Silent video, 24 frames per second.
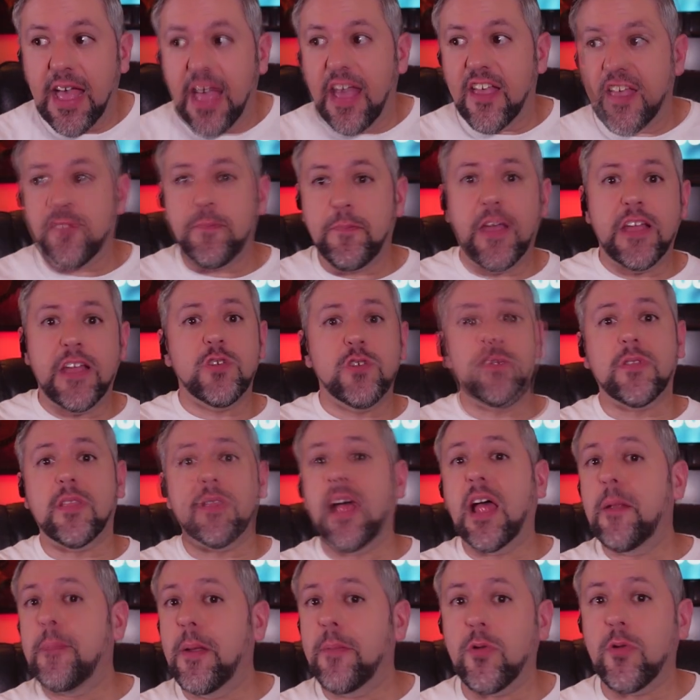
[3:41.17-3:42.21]
especially with a lot
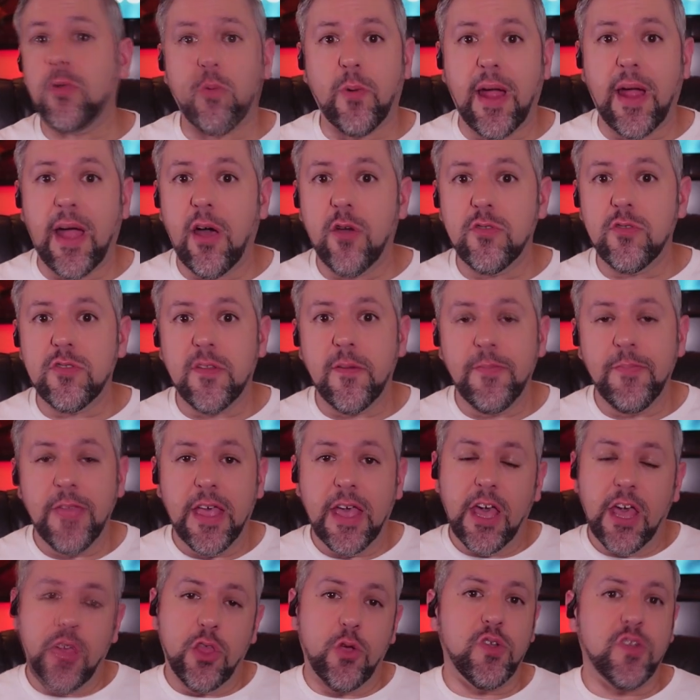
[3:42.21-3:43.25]
of people around,
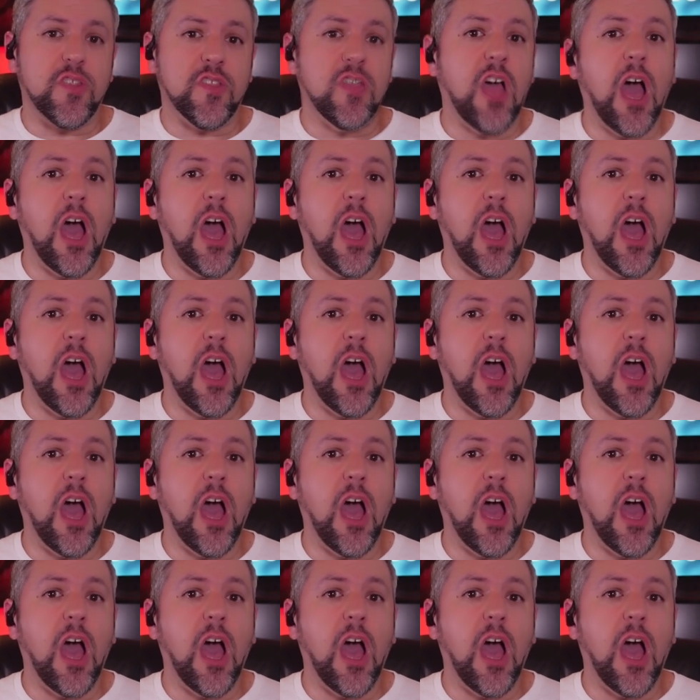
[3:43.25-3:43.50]
there is an